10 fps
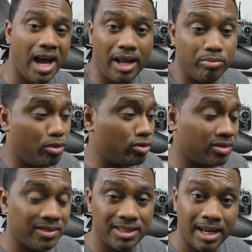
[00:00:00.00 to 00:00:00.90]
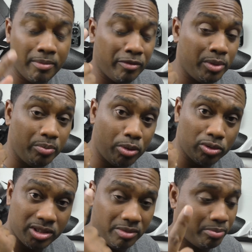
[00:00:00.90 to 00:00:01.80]
and most of the time I've been
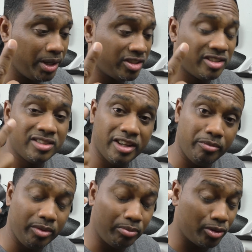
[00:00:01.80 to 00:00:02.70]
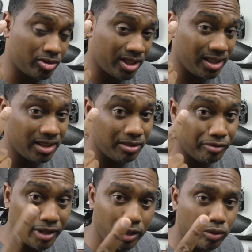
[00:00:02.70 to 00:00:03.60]
posting pictures, I've been posting little
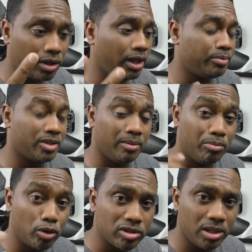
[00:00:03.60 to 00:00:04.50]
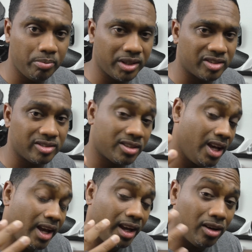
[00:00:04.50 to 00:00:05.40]
video clips and mostly pictures
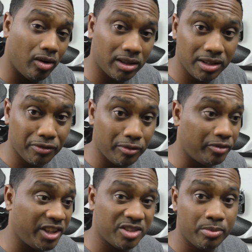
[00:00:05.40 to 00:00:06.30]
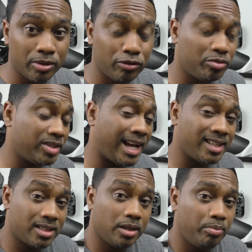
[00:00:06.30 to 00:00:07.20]
in all different Facebook groups
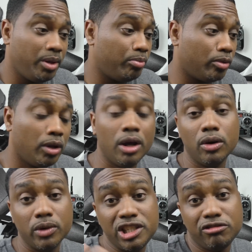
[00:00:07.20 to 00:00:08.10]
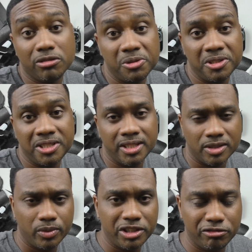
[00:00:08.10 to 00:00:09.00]
asking people which drone is
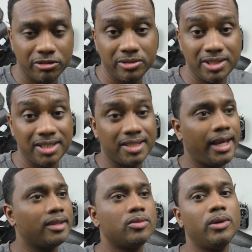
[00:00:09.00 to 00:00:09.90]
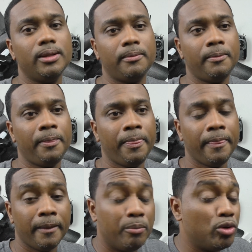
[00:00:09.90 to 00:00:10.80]
this, which drone is this. Guess what?
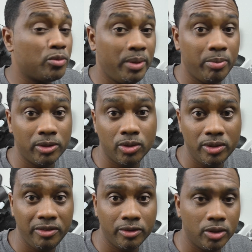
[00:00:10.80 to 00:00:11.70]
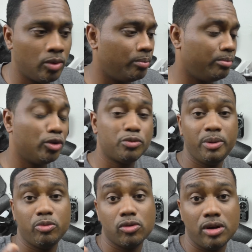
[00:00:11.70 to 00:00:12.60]
Most people don't even know. Most
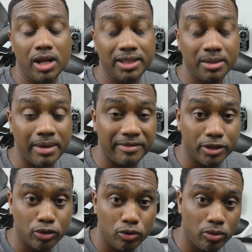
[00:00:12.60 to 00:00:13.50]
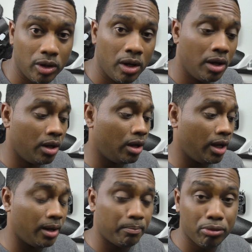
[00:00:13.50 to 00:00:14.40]
people are calling the Mavic 2
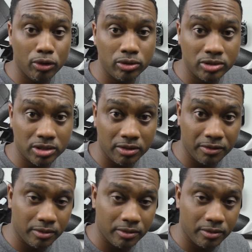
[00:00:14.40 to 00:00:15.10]
uh, Pro's